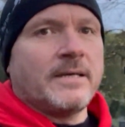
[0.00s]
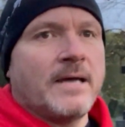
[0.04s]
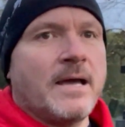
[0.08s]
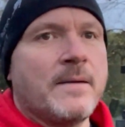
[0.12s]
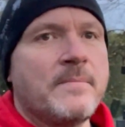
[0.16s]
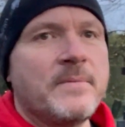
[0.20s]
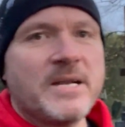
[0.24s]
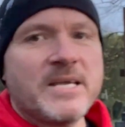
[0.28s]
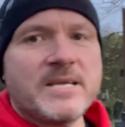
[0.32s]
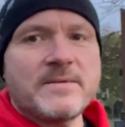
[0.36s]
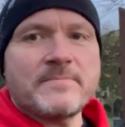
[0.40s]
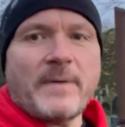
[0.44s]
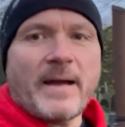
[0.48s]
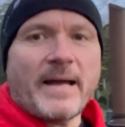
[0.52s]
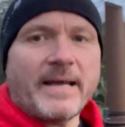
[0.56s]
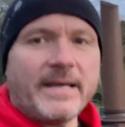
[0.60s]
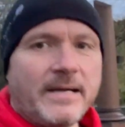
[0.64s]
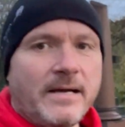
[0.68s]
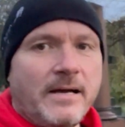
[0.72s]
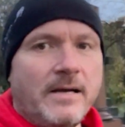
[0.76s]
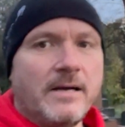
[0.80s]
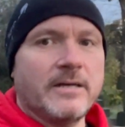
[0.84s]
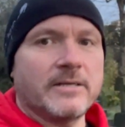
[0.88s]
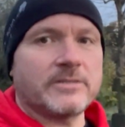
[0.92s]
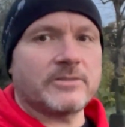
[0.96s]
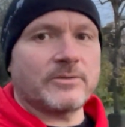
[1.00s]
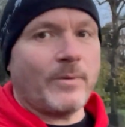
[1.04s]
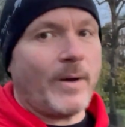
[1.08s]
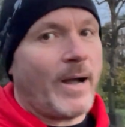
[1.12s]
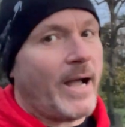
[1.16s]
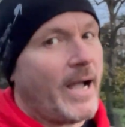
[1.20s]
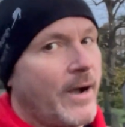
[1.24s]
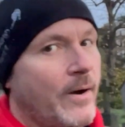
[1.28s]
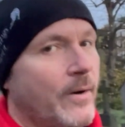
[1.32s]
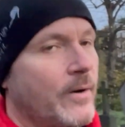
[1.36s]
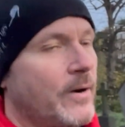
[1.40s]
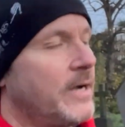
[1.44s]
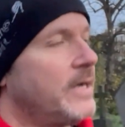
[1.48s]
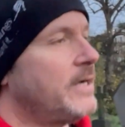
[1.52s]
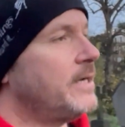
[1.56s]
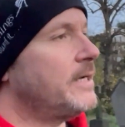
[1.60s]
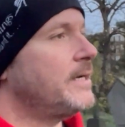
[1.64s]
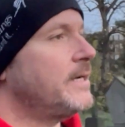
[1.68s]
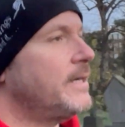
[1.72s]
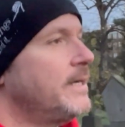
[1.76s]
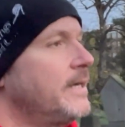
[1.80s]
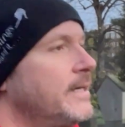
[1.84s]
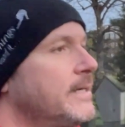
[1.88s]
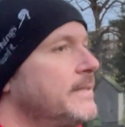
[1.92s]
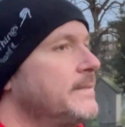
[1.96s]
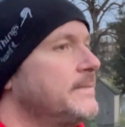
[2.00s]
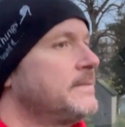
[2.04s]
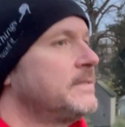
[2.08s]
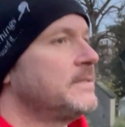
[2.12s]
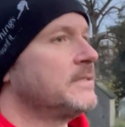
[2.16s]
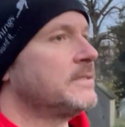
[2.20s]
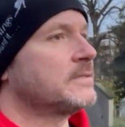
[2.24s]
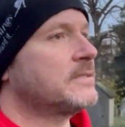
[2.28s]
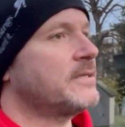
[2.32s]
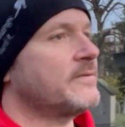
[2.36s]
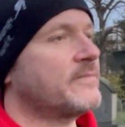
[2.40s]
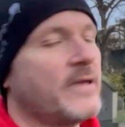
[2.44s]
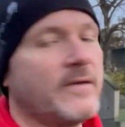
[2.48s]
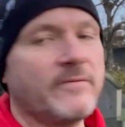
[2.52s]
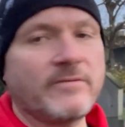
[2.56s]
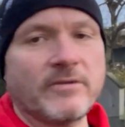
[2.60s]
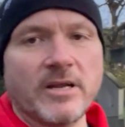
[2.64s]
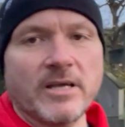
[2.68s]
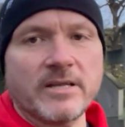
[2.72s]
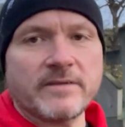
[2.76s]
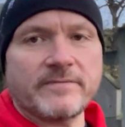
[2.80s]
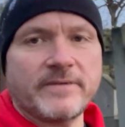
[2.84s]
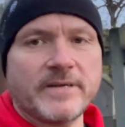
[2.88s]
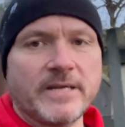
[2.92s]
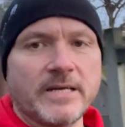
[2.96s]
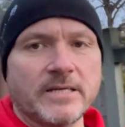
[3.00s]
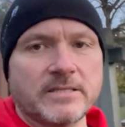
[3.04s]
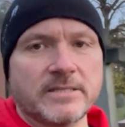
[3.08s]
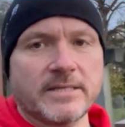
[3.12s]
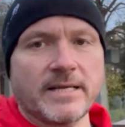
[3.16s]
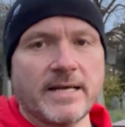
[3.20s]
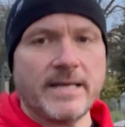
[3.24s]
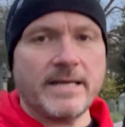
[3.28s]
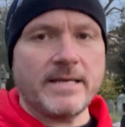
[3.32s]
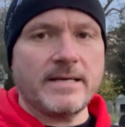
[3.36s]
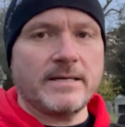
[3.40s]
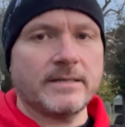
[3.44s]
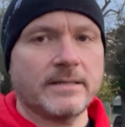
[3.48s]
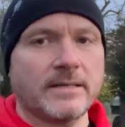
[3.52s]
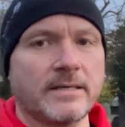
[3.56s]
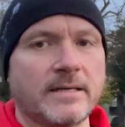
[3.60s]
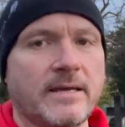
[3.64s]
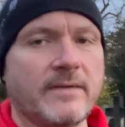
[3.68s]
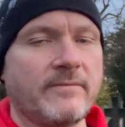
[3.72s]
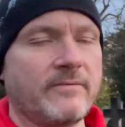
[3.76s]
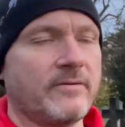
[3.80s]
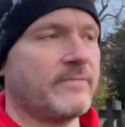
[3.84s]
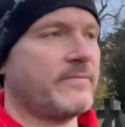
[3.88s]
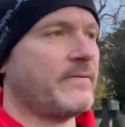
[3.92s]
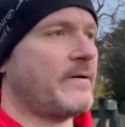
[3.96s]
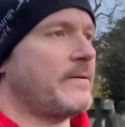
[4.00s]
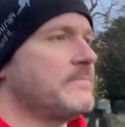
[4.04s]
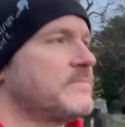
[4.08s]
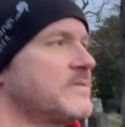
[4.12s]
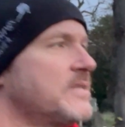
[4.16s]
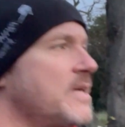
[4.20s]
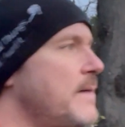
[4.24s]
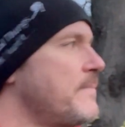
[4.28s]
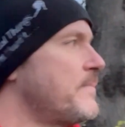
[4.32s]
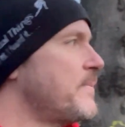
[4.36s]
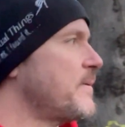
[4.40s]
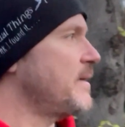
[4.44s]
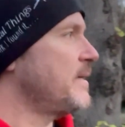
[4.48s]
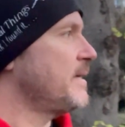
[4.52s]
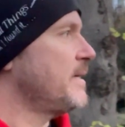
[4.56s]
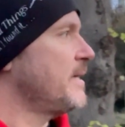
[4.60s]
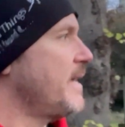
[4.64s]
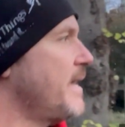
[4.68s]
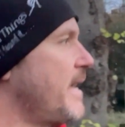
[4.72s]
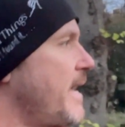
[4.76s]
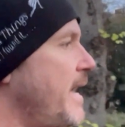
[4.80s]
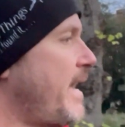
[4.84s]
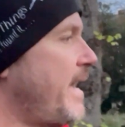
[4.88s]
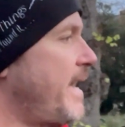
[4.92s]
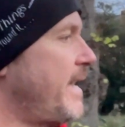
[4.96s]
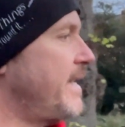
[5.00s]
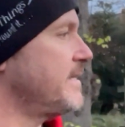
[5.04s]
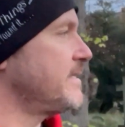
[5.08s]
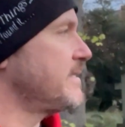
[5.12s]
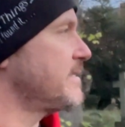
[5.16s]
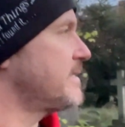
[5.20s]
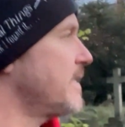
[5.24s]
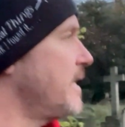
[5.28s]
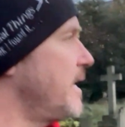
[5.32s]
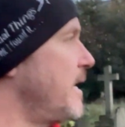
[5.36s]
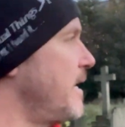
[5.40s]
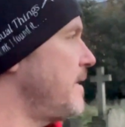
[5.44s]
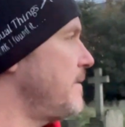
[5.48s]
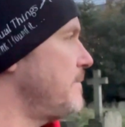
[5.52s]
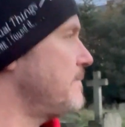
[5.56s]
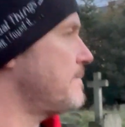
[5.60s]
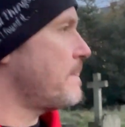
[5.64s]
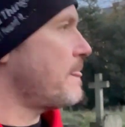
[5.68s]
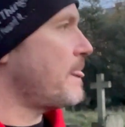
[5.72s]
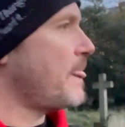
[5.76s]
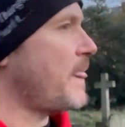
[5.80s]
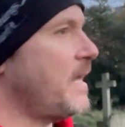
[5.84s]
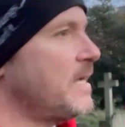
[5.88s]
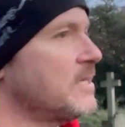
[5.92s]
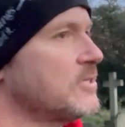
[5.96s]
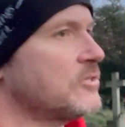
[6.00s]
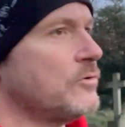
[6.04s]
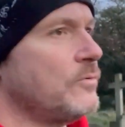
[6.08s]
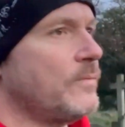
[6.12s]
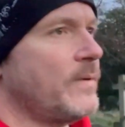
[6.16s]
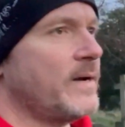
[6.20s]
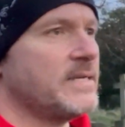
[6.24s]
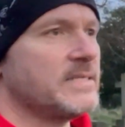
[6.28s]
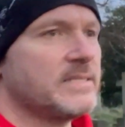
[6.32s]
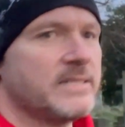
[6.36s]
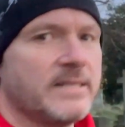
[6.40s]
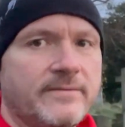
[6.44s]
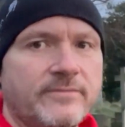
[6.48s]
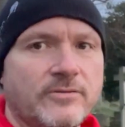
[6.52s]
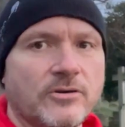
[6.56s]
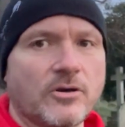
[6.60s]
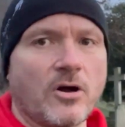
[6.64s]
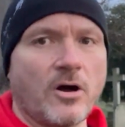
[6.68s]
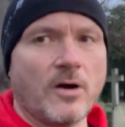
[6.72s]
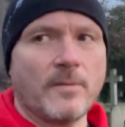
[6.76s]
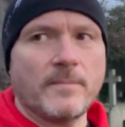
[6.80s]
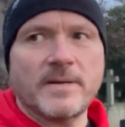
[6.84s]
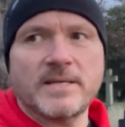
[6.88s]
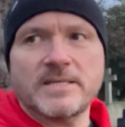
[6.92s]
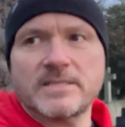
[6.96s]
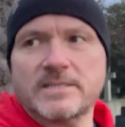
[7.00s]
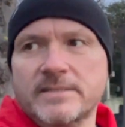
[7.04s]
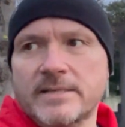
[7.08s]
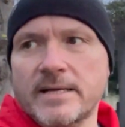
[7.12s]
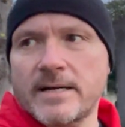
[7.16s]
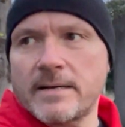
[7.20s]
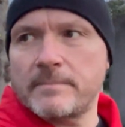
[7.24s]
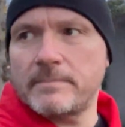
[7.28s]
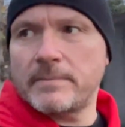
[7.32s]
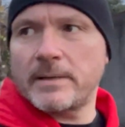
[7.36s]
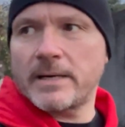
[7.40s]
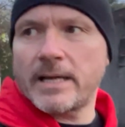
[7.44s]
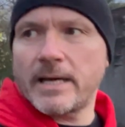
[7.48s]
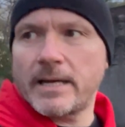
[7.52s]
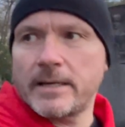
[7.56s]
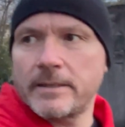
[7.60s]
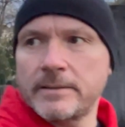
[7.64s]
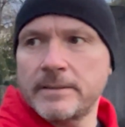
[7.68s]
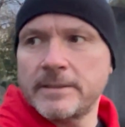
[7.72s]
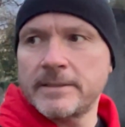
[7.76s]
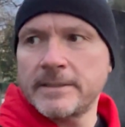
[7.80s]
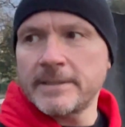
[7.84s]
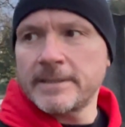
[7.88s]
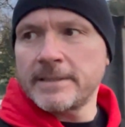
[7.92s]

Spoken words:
Emmeline Pankhurst, wow. Don't forget, if you liked the video today, give it a thumbs up. And as always, leave your comments down below.